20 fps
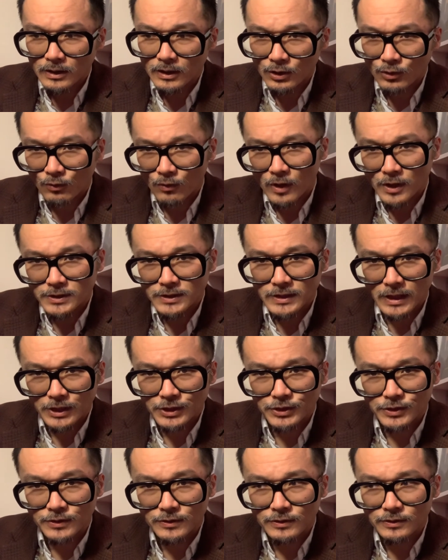
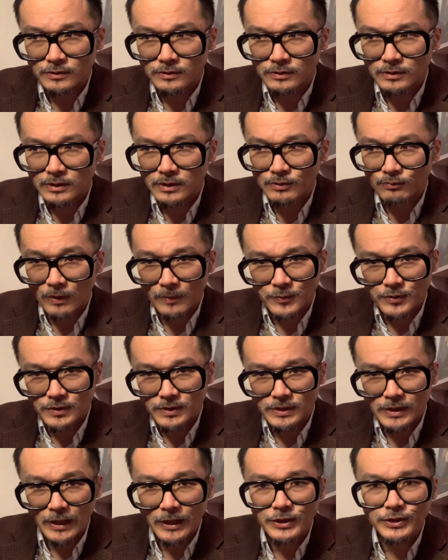cross-sectional
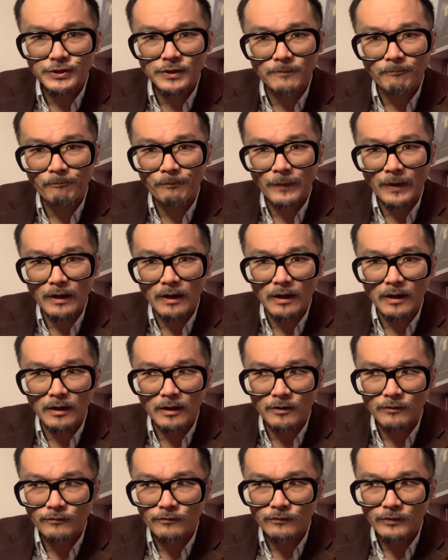representation
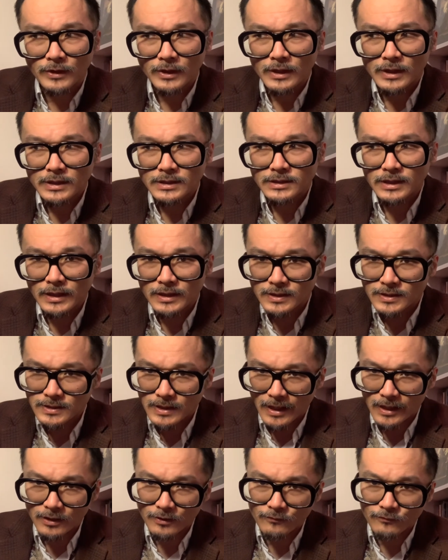of, say,
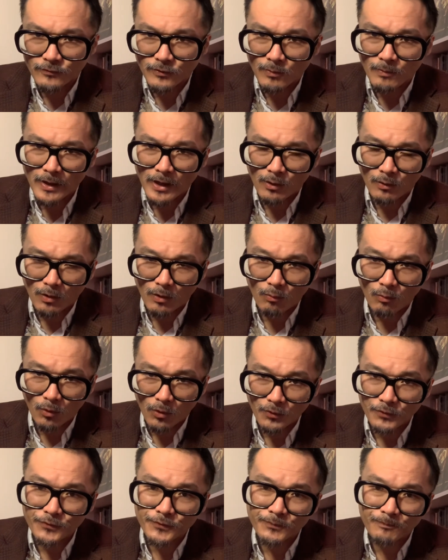silent film era
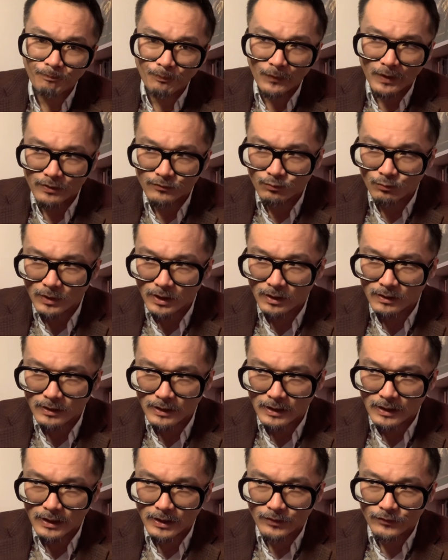works as well
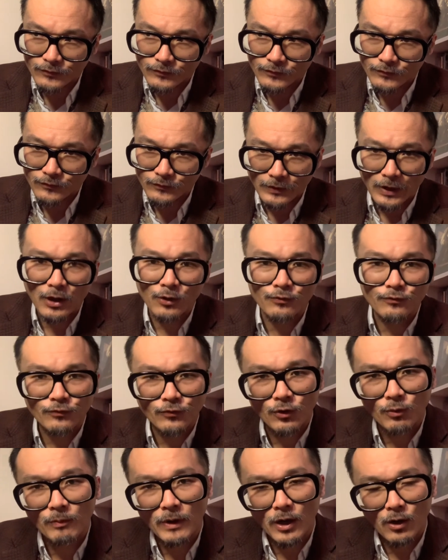as sound
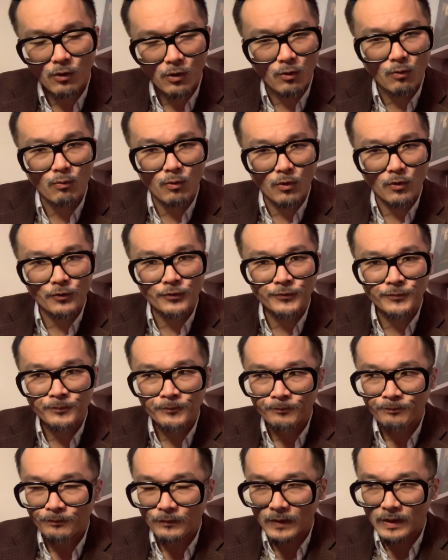film era works.
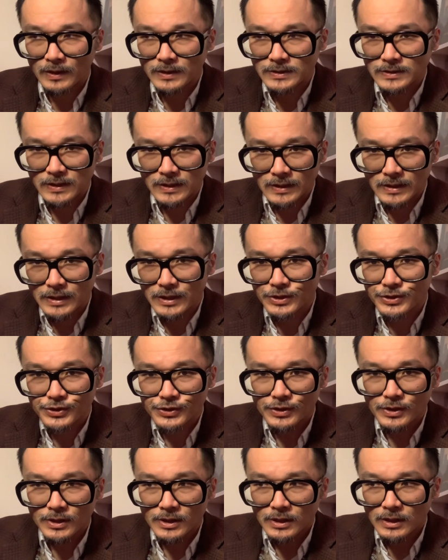And as they
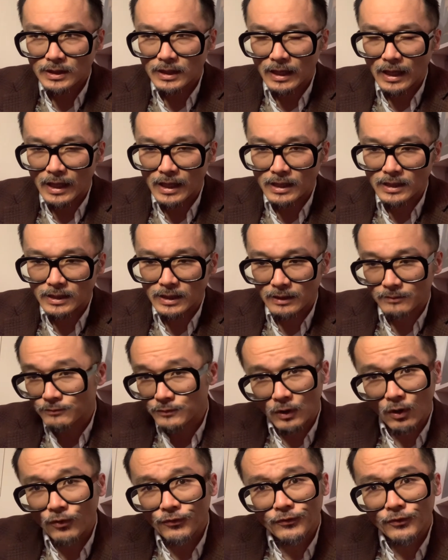each, and
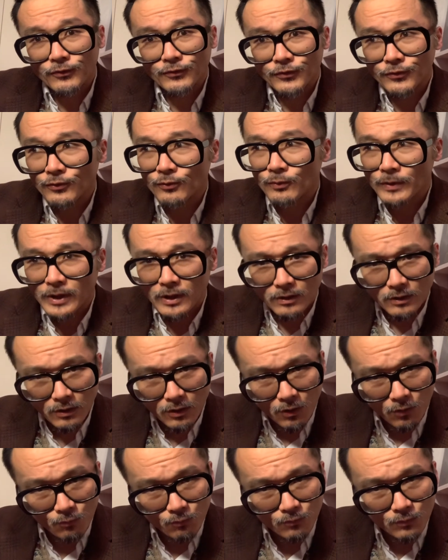also too, we
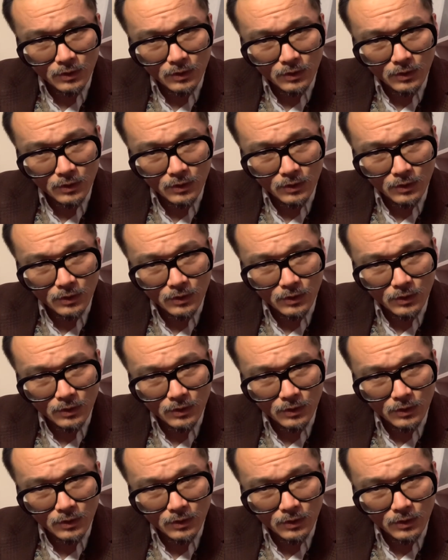are.